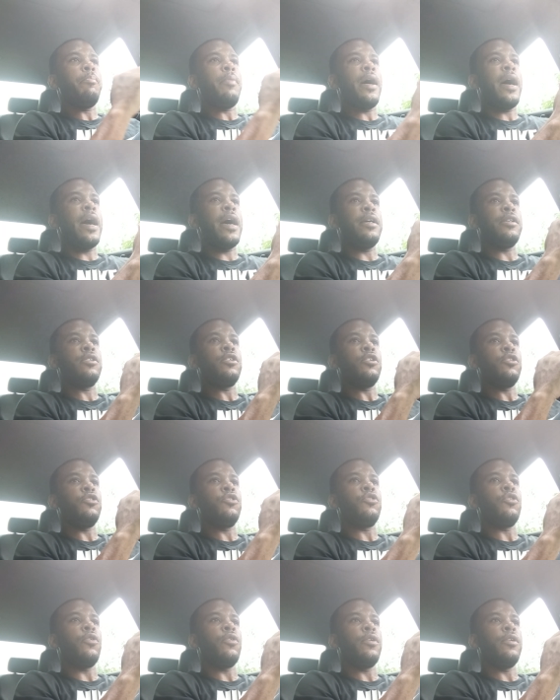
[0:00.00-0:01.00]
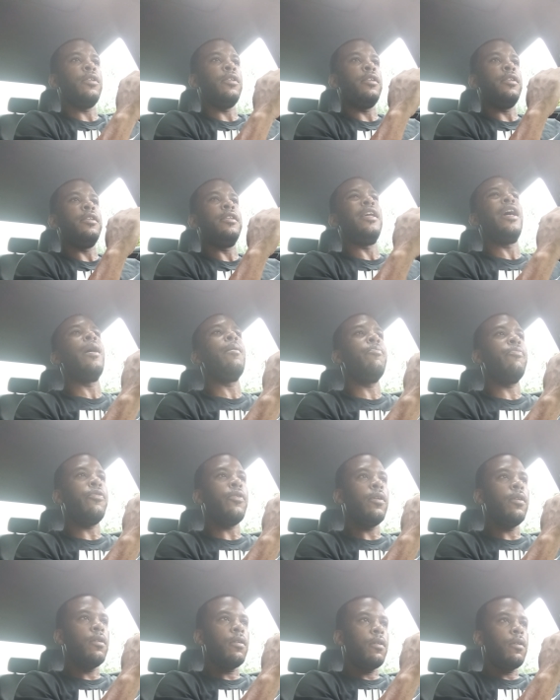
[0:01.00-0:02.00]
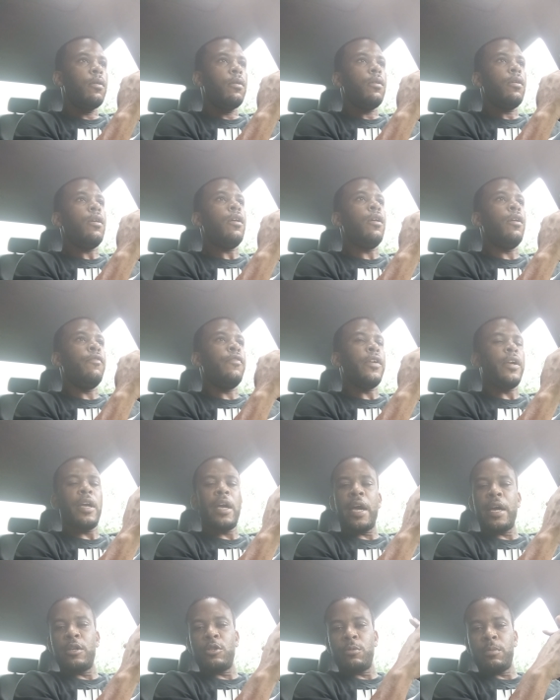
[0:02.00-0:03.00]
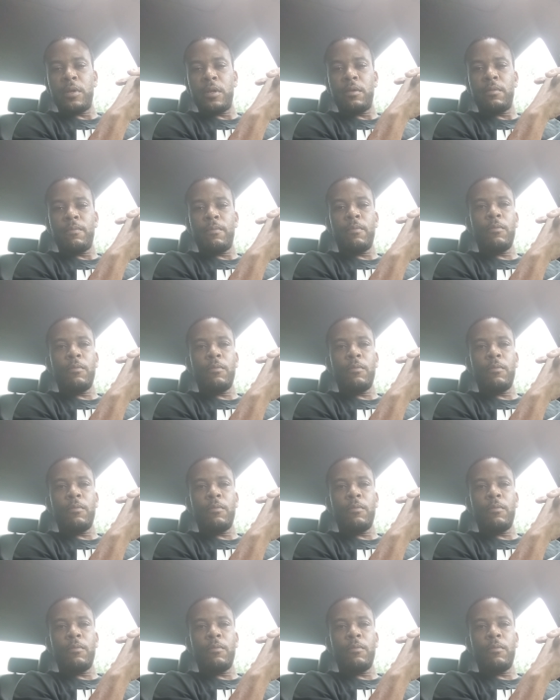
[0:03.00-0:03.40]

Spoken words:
past a certain depth of engagement?